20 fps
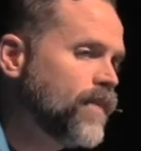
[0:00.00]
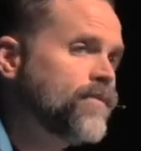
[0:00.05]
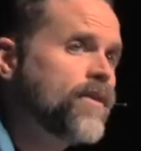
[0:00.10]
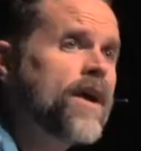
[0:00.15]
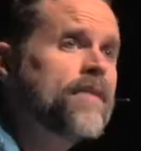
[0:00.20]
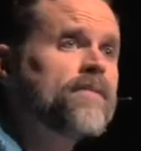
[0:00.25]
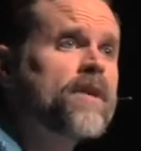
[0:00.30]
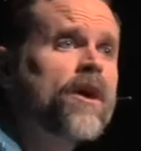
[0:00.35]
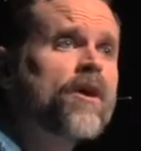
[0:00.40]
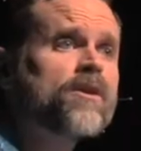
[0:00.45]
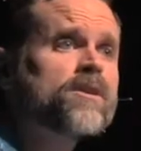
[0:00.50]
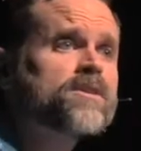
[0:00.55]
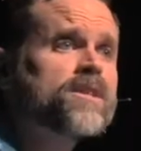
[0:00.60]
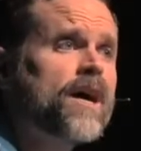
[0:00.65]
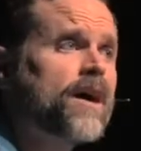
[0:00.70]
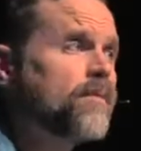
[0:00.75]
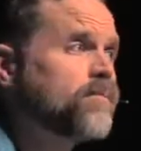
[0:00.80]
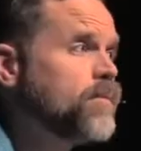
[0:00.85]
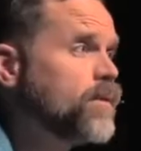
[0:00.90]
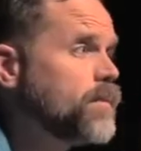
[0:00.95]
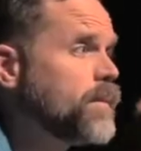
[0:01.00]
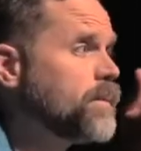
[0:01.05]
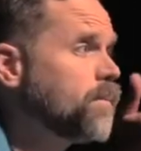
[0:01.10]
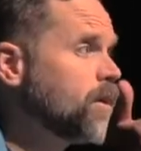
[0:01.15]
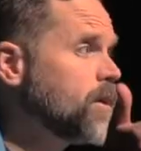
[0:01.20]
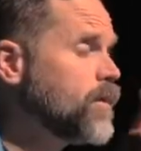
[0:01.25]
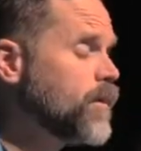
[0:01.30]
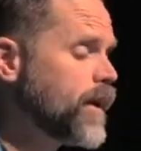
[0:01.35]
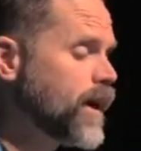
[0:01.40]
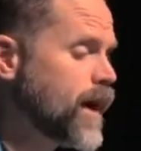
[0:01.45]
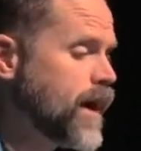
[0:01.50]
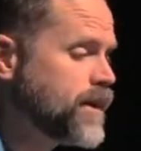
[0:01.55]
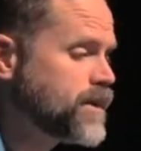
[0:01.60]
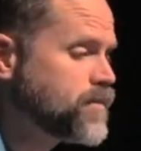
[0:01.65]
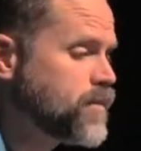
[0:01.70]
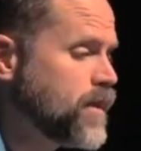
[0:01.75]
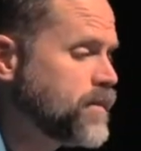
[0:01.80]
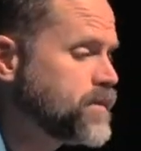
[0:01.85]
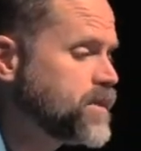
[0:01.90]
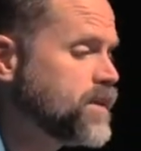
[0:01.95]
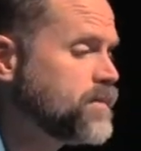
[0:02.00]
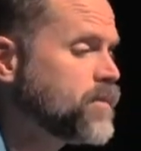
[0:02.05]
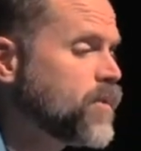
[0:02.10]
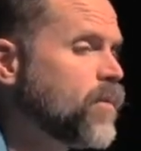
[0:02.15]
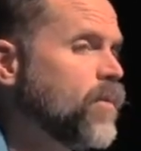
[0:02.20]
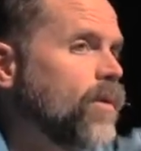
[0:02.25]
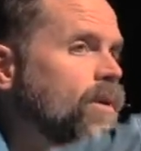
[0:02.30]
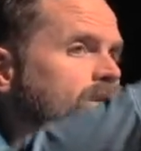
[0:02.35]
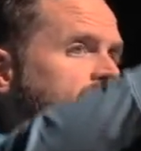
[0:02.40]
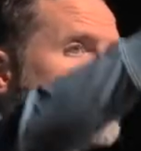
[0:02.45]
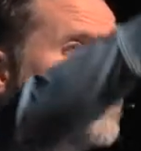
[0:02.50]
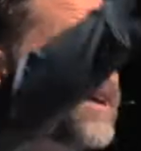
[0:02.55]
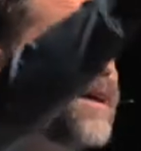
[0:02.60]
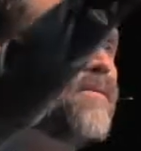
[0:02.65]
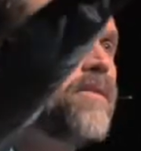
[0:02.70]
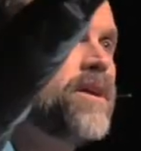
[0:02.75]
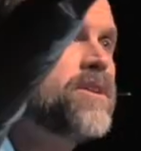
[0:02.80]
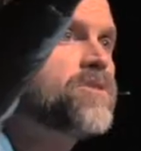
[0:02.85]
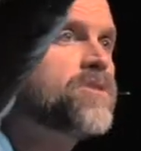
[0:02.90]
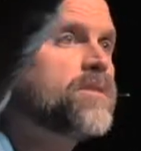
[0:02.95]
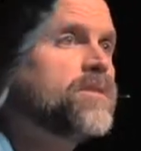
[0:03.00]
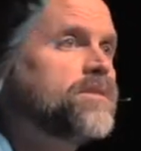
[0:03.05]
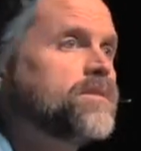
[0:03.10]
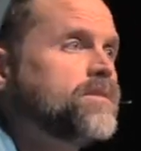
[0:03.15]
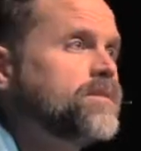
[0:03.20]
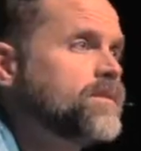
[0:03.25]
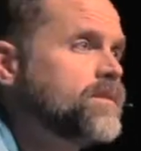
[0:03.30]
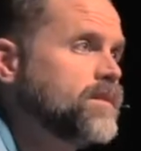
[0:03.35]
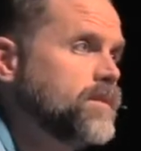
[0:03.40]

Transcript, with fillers: If you're having a hard time remembering what God has promised, number one, salvation